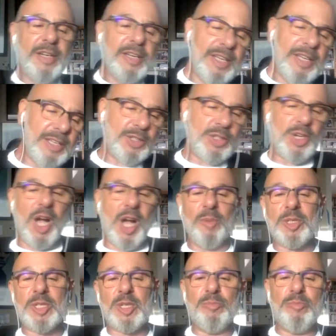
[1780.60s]
his job
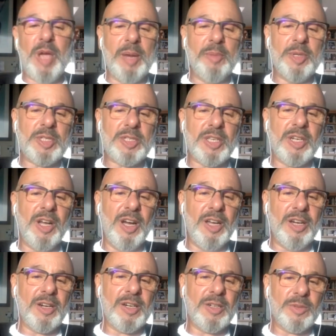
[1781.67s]
is to babysit
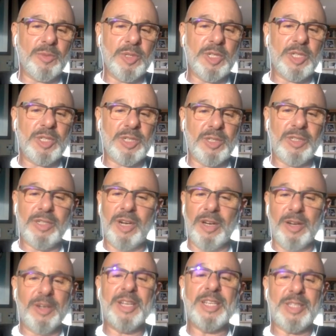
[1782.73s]
Hunter, which
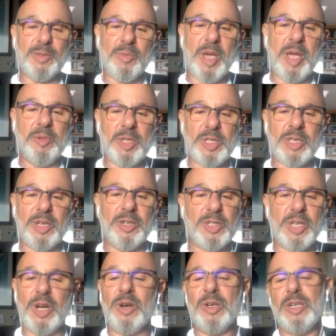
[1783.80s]
Hunter needs a babysitter.
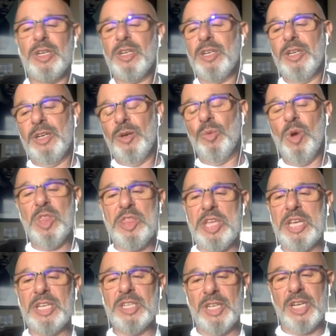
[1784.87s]
So one thing
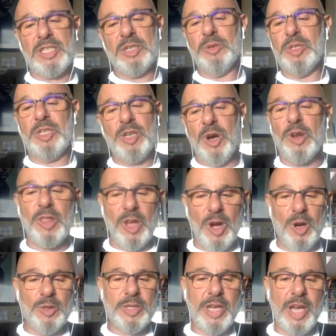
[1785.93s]
he does, he would go to the
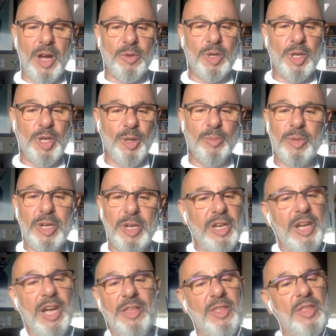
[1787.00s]
hotel room
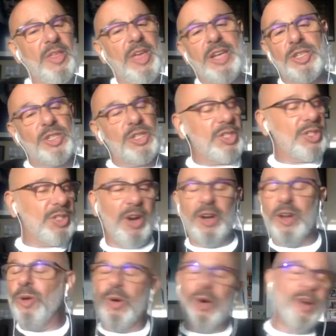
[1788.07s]
and then they just
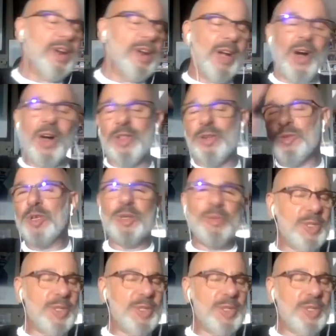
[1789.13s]
start ordering all the room